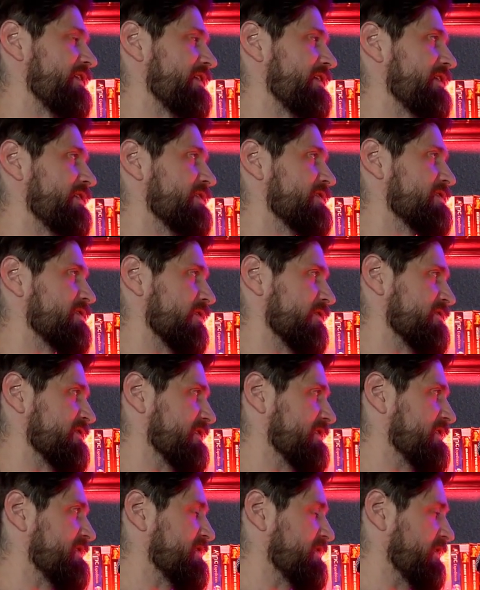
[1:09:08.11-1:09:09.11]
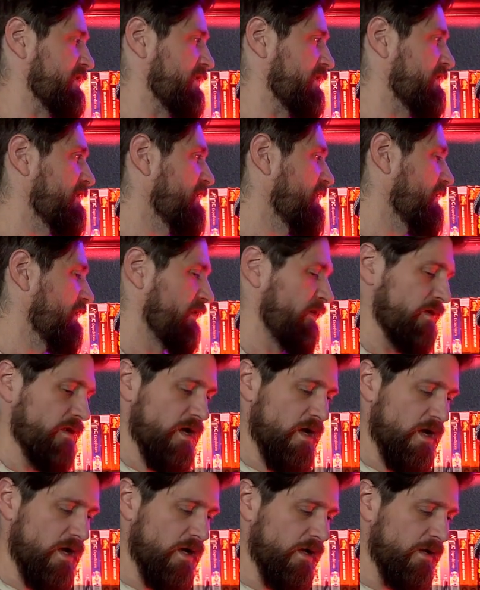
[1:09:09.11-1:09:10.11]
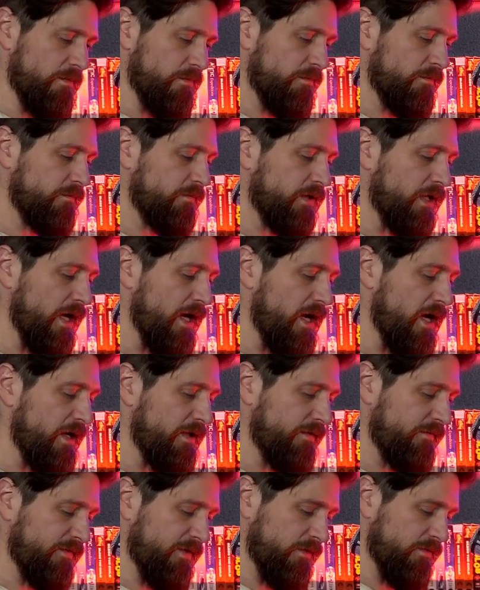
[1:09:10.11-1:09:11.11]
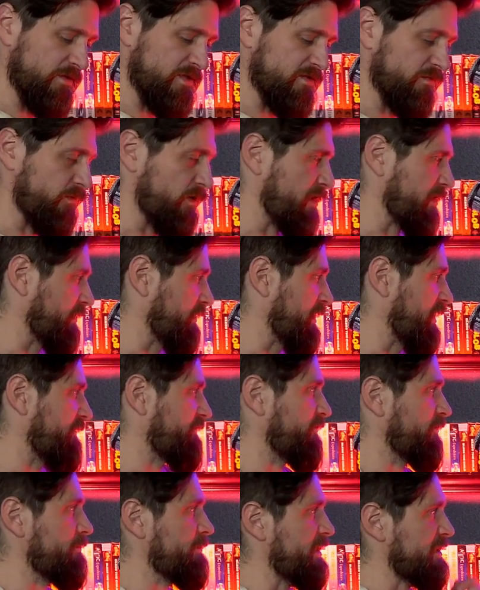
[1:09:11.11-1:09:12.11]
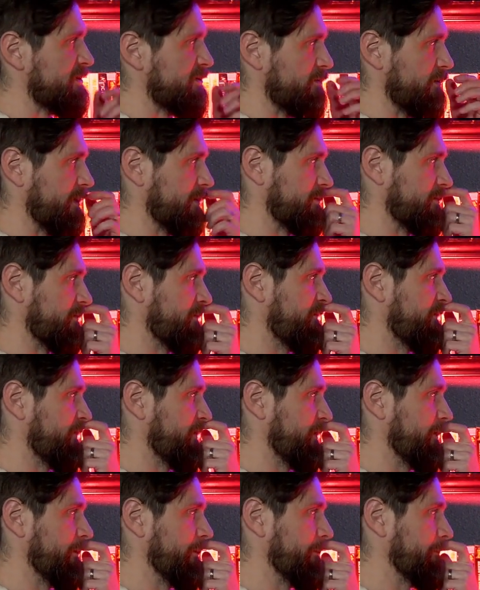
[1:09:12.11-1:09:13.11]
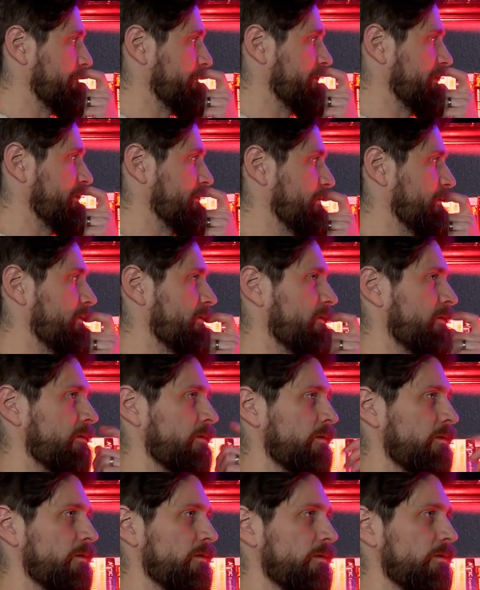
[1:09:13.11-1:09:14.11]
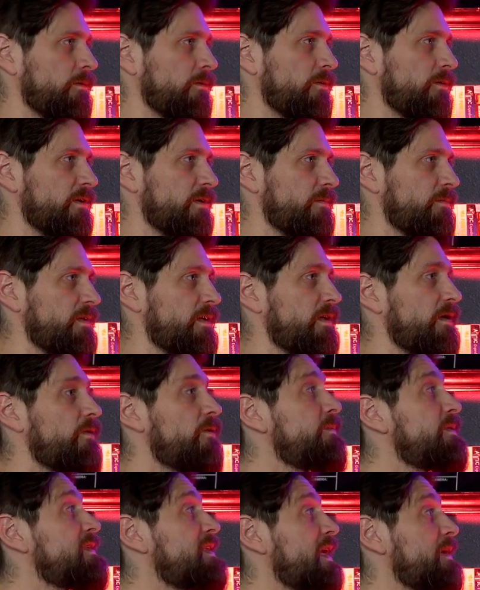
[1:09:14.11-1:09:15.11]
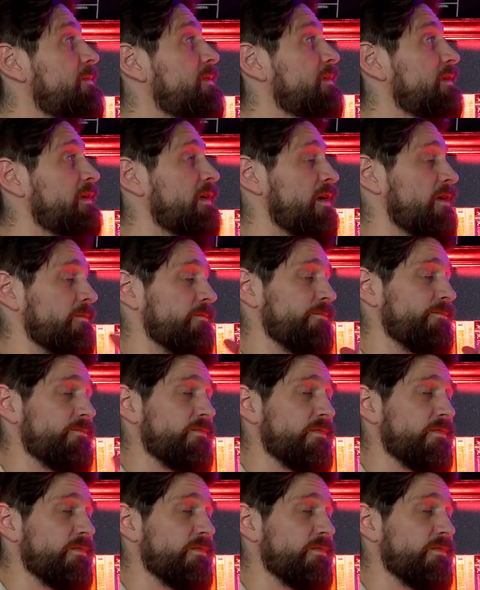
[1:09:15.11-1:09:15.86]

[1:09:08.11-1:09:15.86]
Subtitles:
think he deserves it this year. God, if there was a runner-up for Best Director of the Year, who would it be? It would be Damien Leone.